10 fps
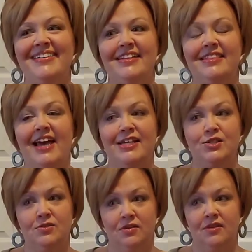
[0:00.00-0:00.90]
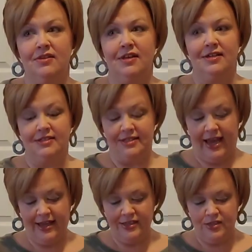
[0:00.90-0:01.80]

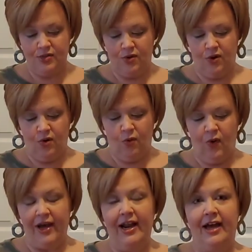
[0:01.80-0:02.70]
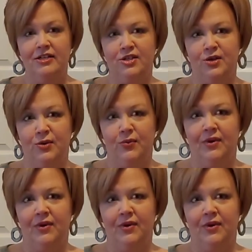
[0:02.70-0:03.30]
that's what I do.